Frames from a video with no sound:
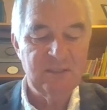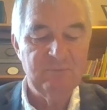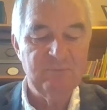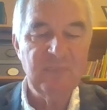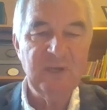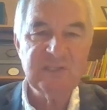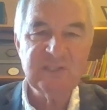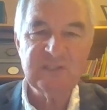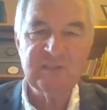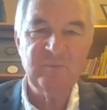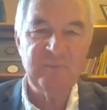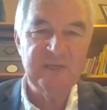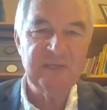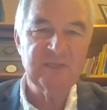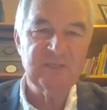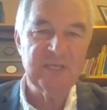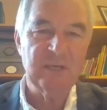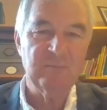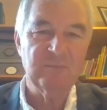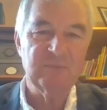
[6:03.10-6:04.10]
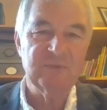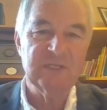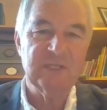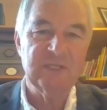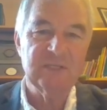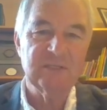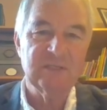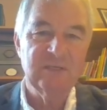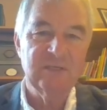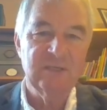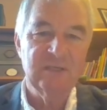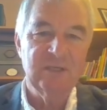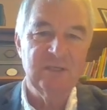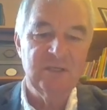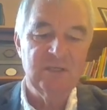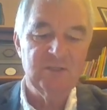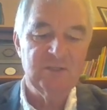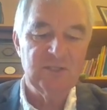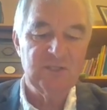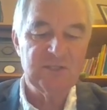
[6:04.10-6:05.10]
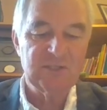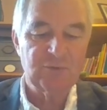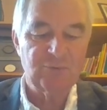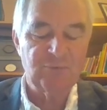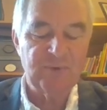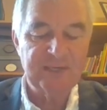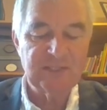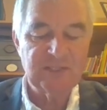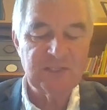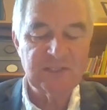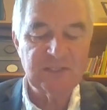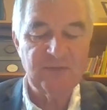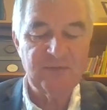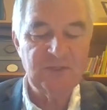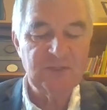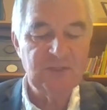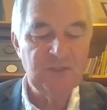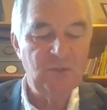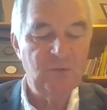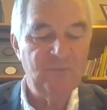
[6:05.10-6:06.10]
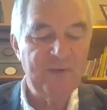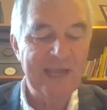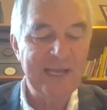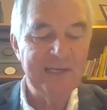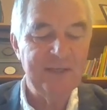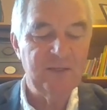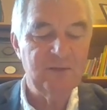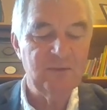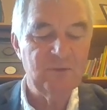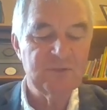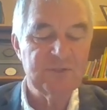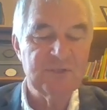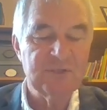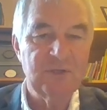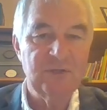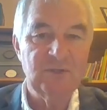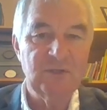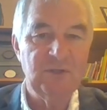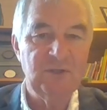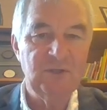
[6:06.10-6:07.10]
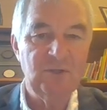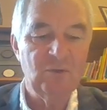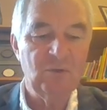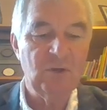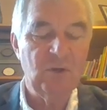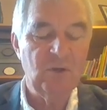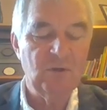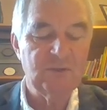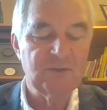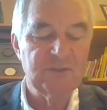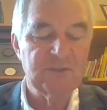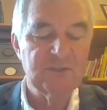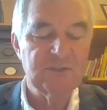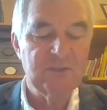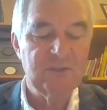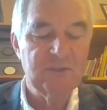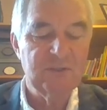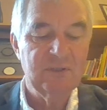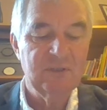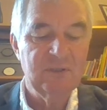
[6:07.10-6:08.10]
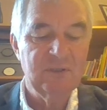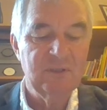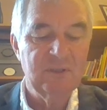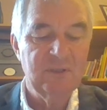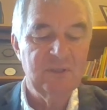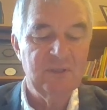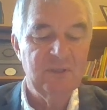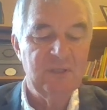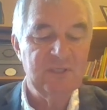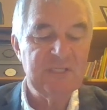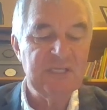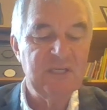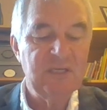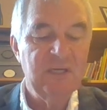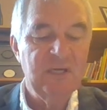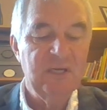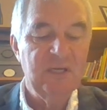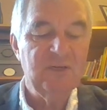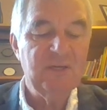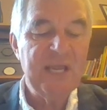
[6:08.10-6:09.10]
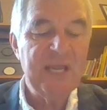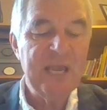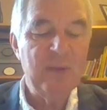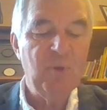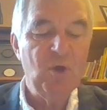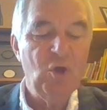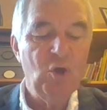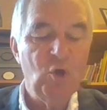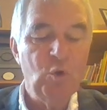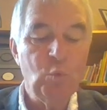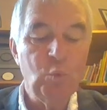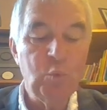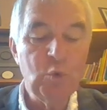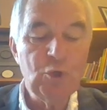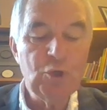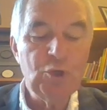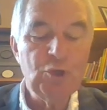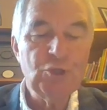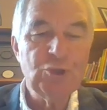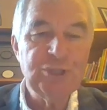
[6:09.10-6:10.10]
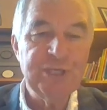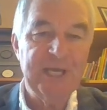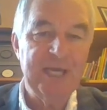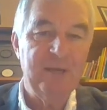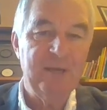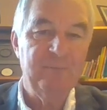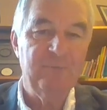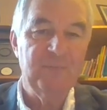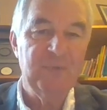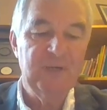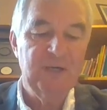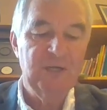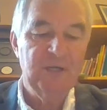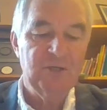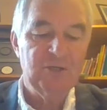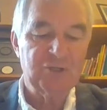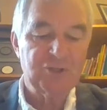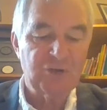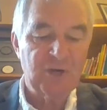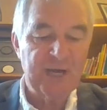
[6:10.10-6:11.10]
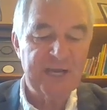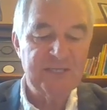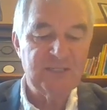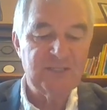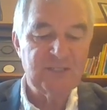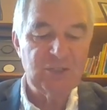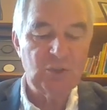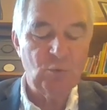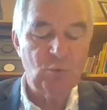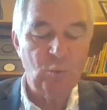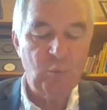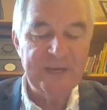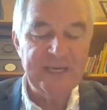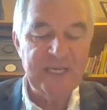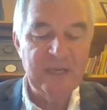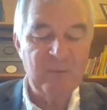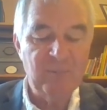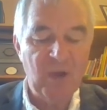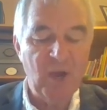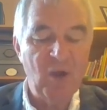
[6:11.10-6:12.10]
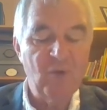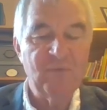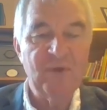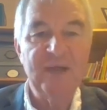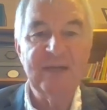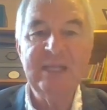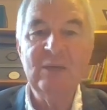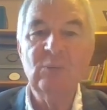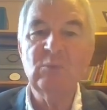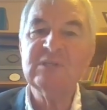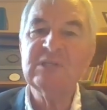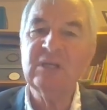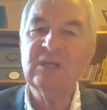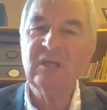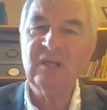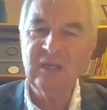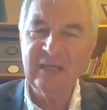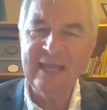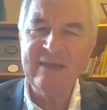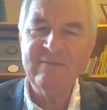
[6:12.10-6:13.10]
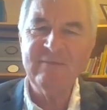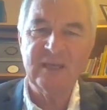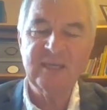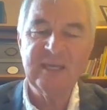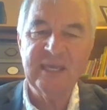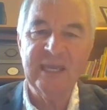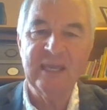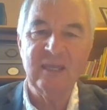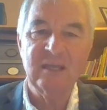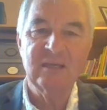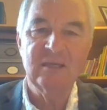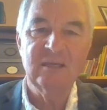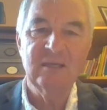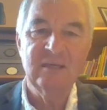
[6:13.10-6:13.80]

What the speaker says: must have been tempted, to surrender to the new values and the new gods. You see, Neb wooed him, tried to win him over, and he was a clever king,